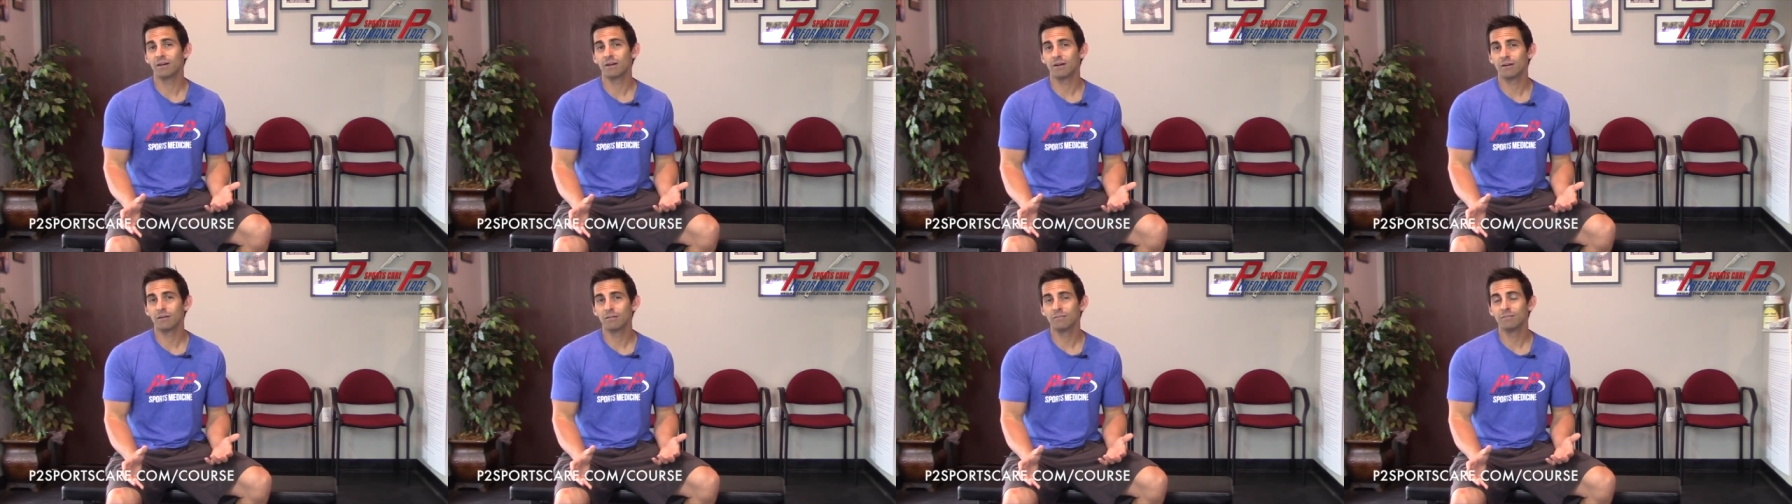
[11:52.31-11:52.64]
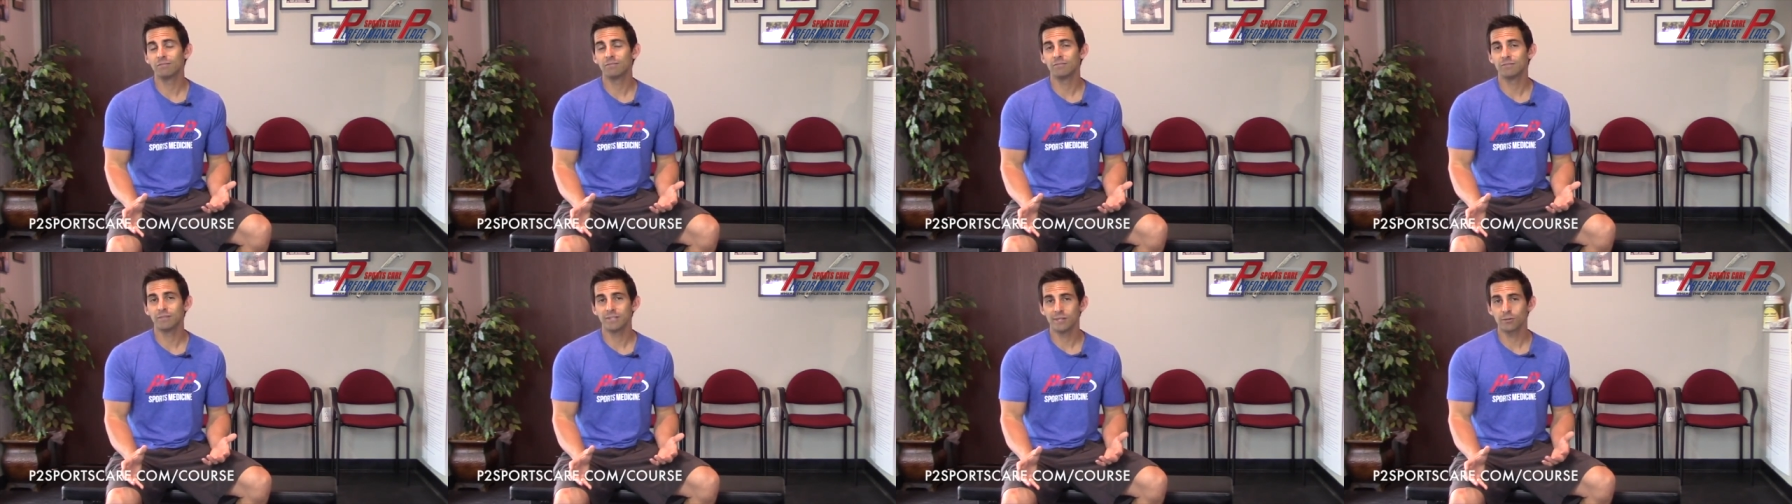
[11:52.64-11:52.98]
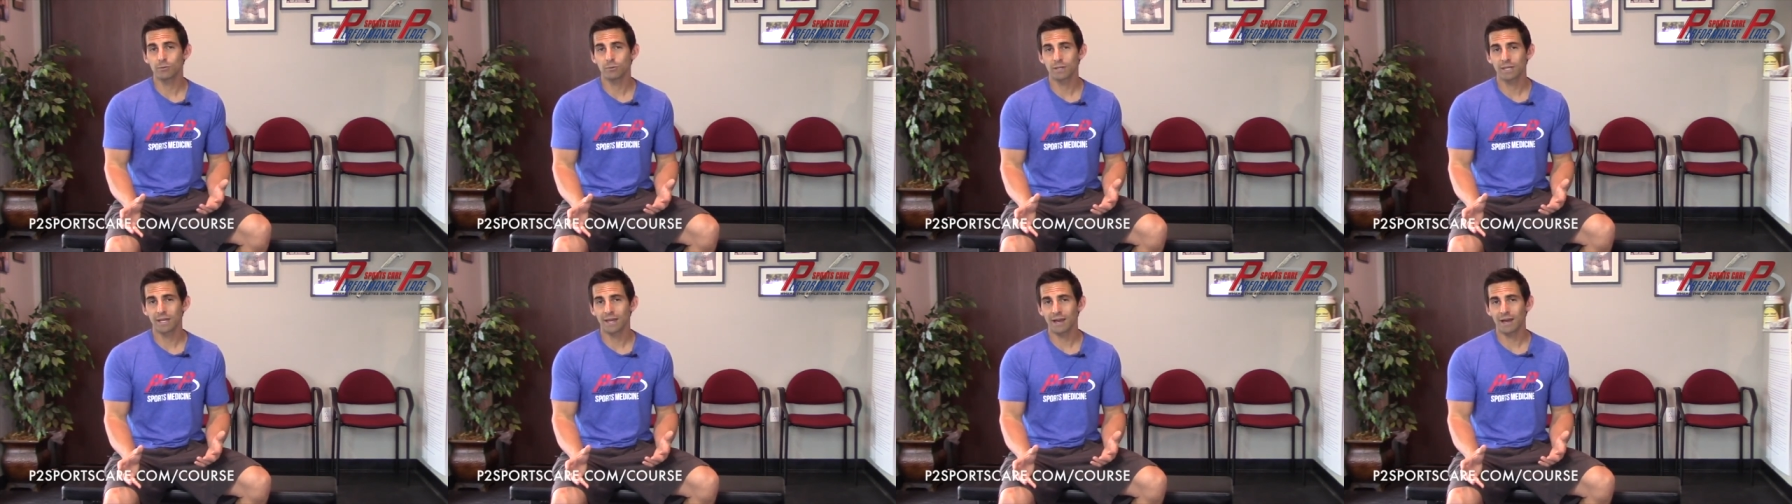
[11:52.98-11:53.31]
of knee
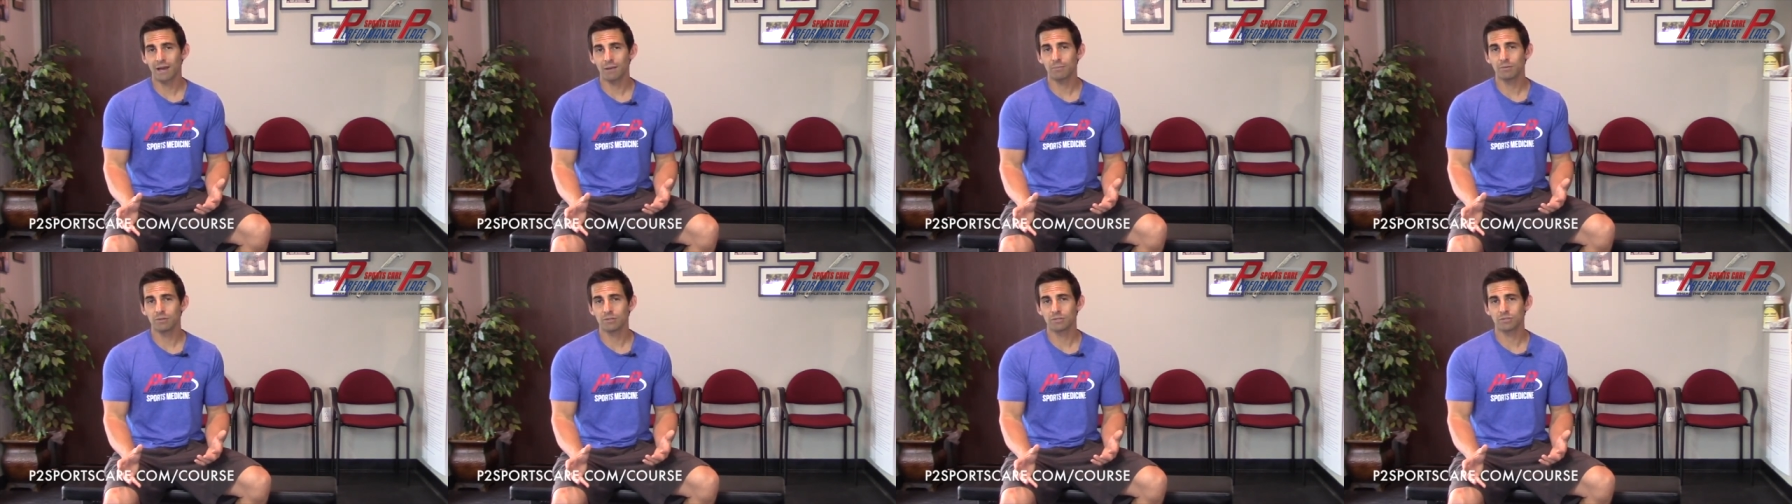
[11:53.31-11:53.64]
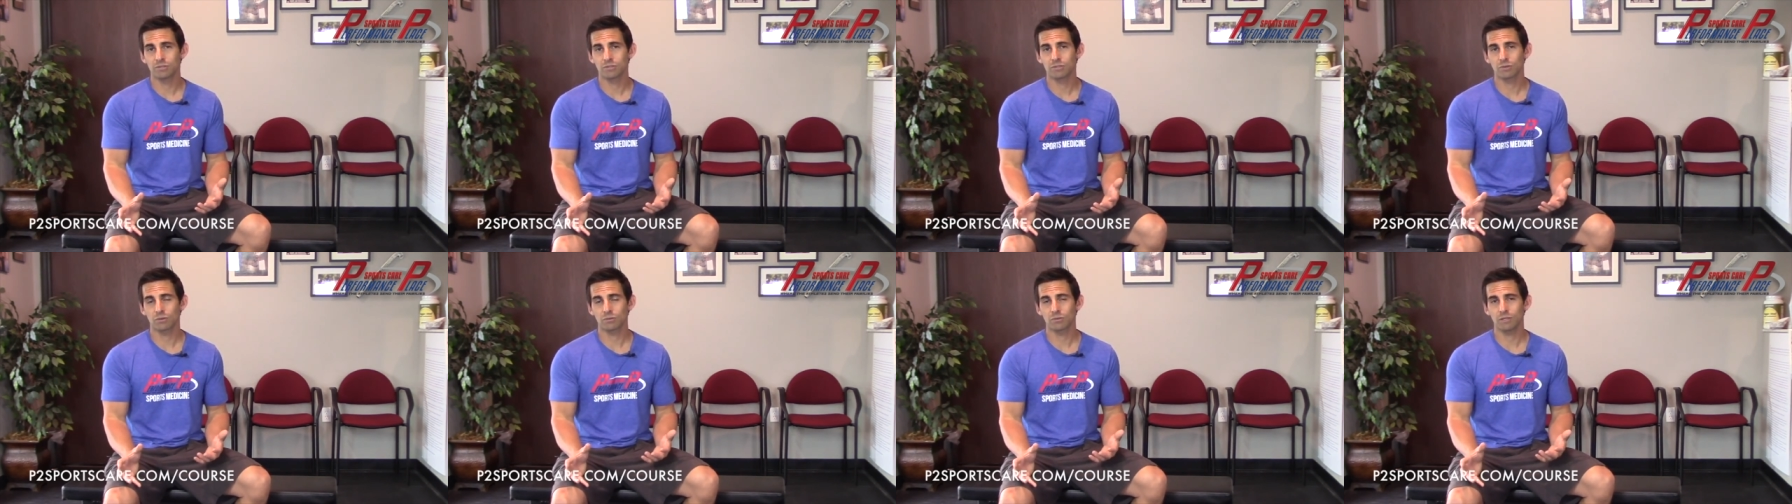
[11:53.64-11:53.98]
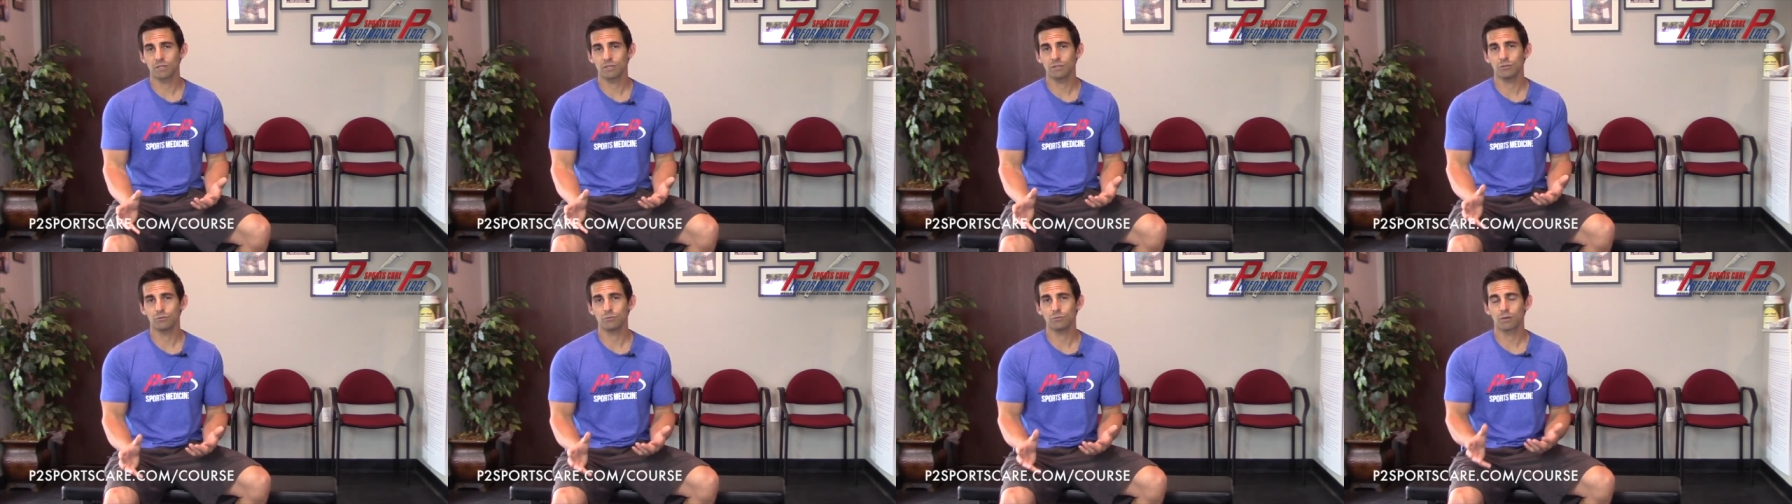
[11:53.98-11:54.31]
rehab and so
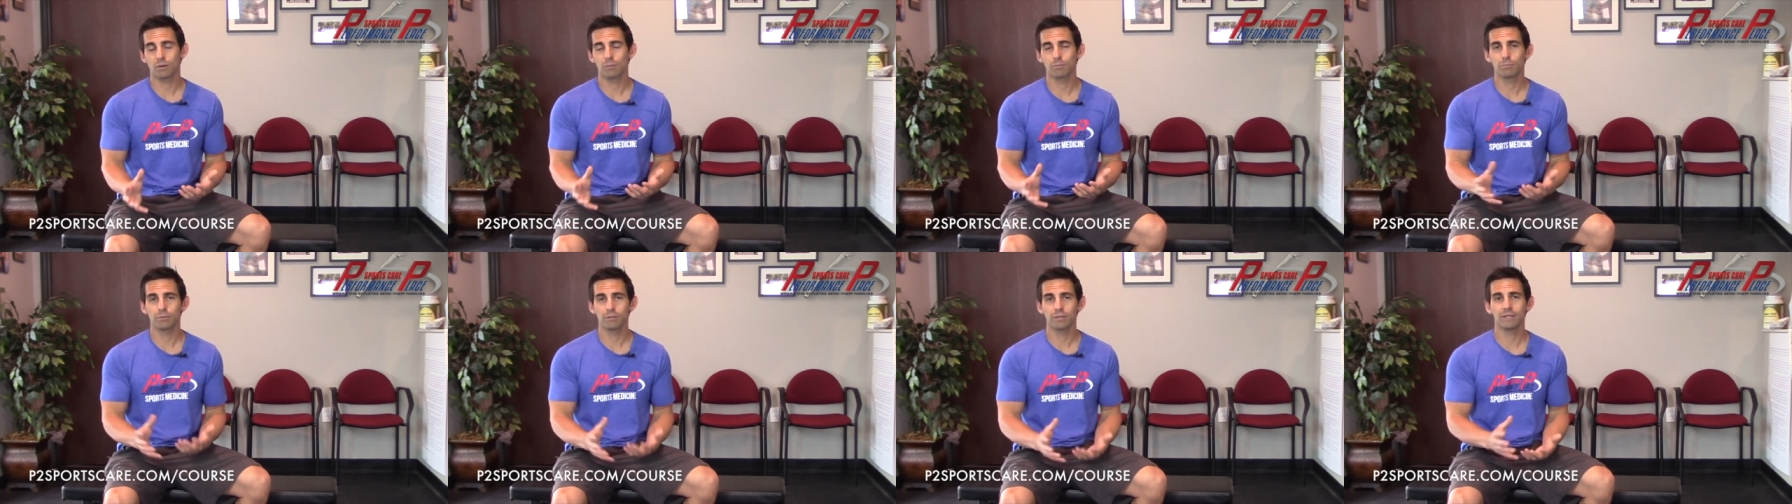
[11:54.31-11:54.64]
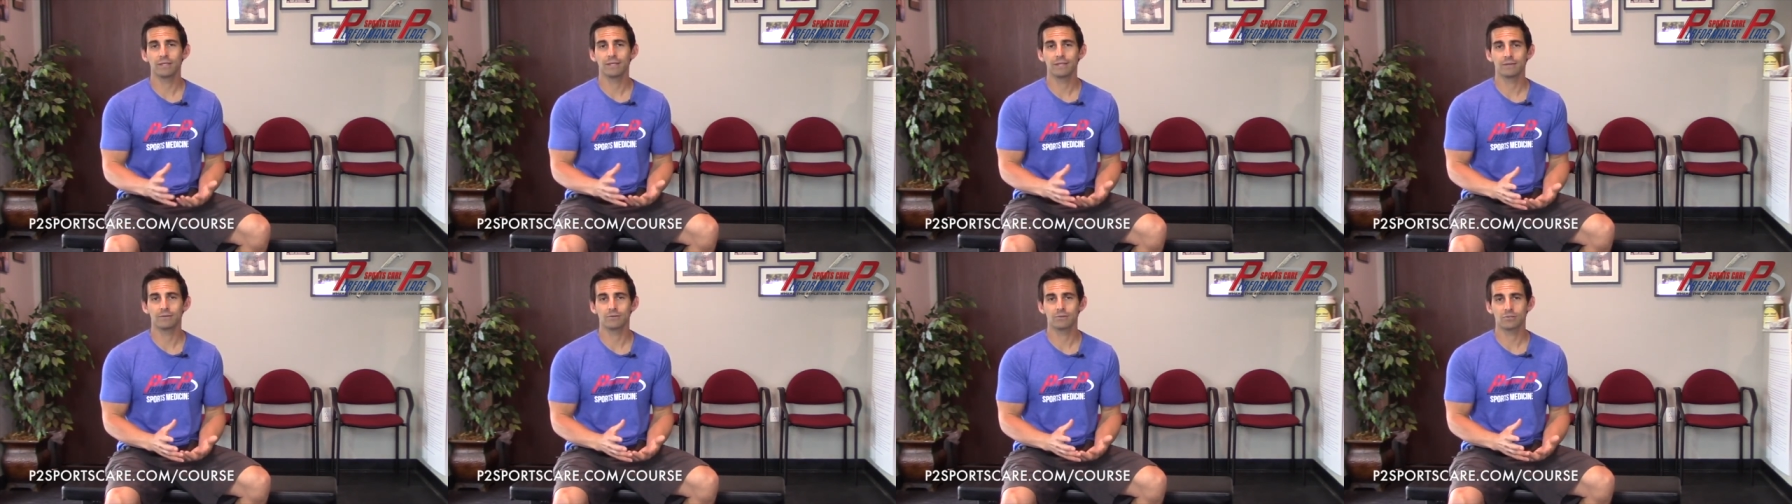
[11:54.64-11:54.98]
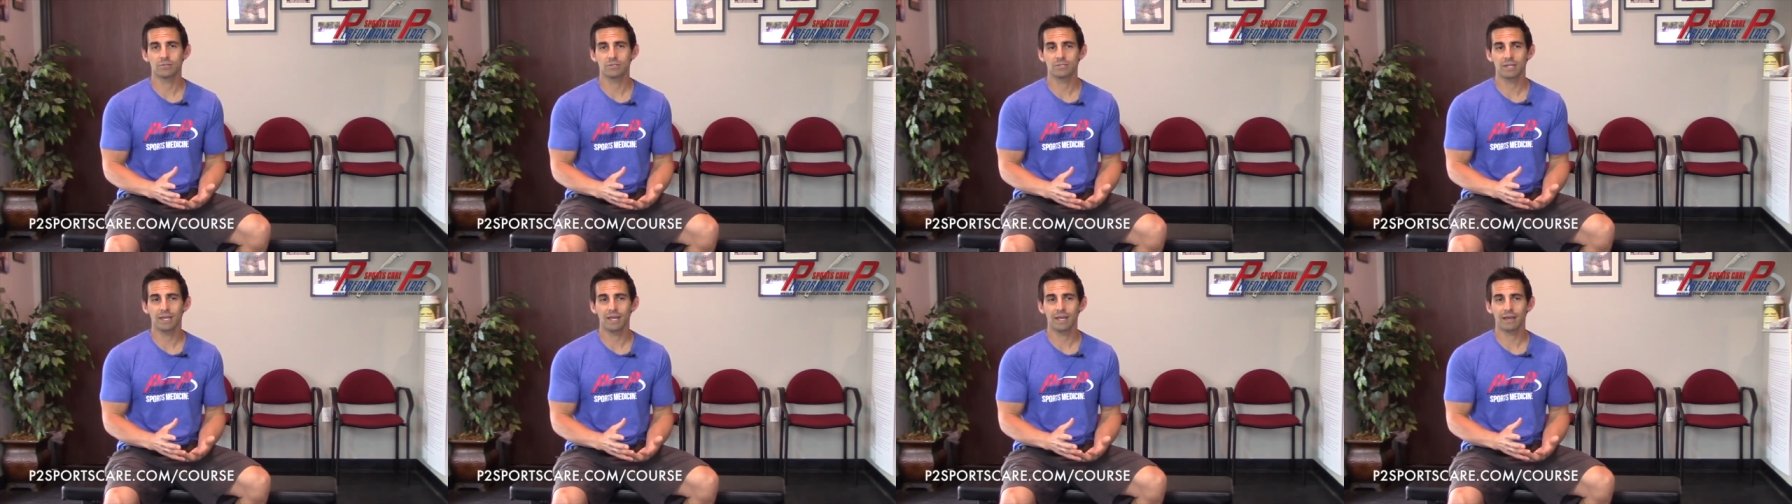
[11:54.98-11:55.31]
that you completely
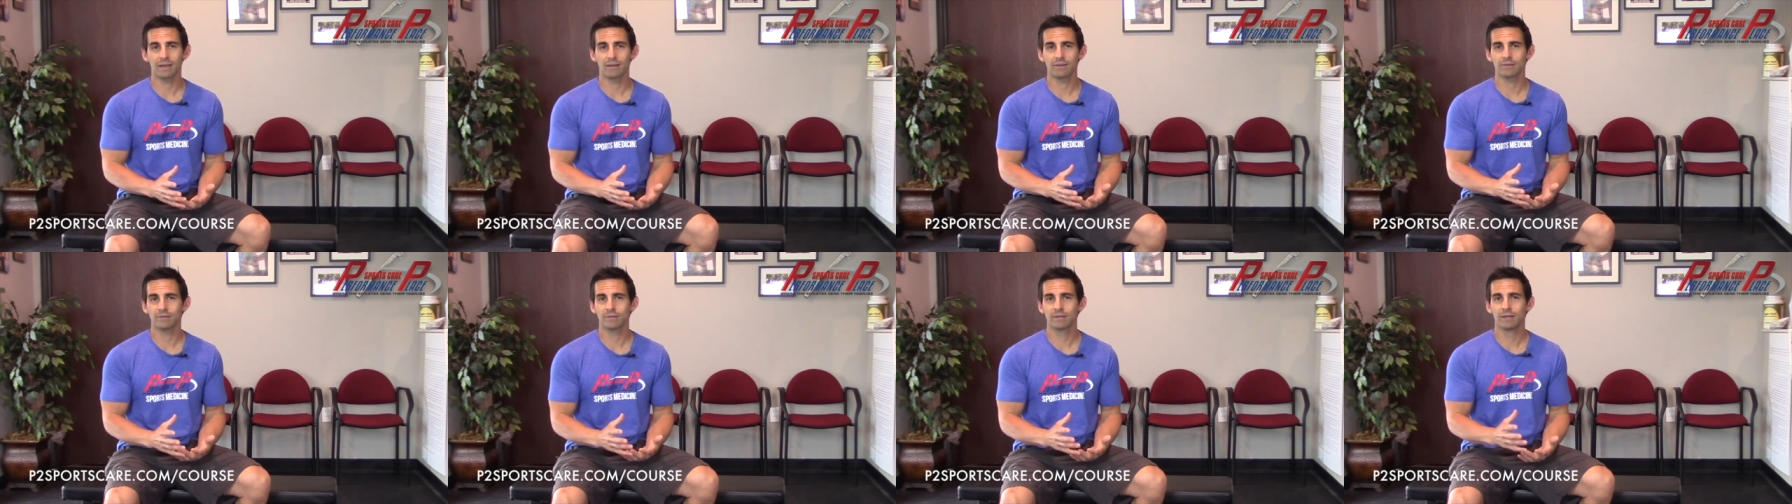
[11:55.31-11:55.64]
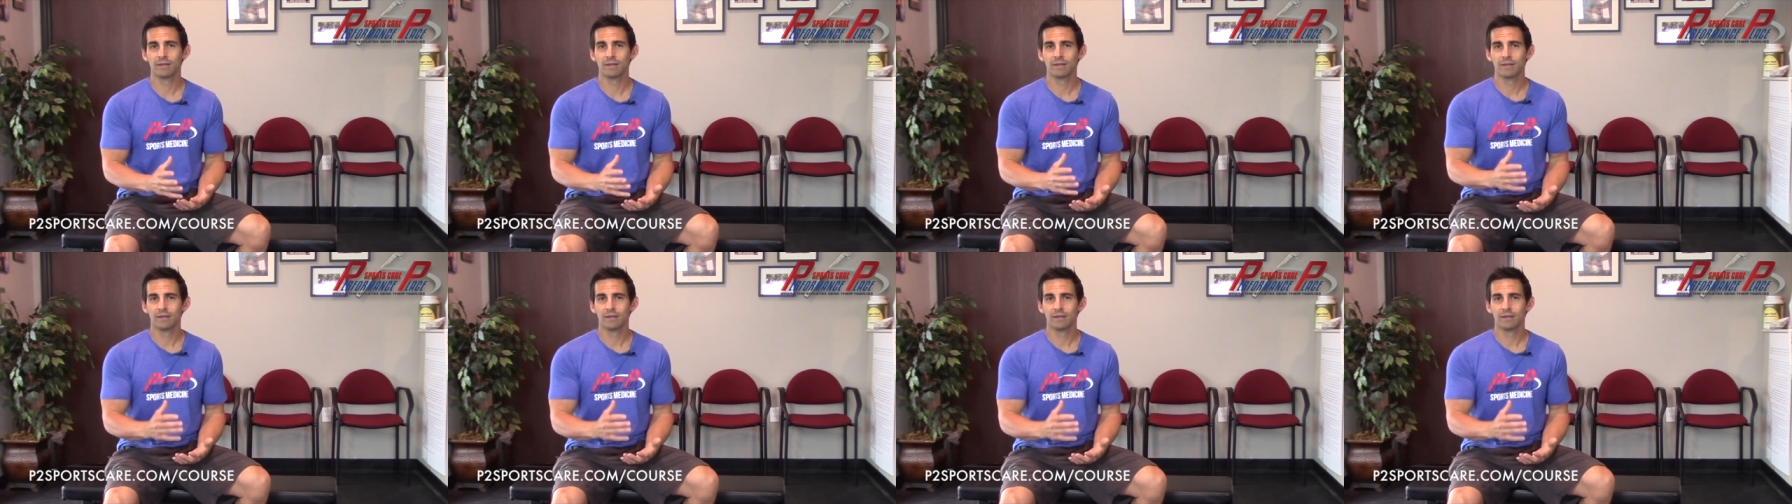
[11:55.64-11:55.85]
understand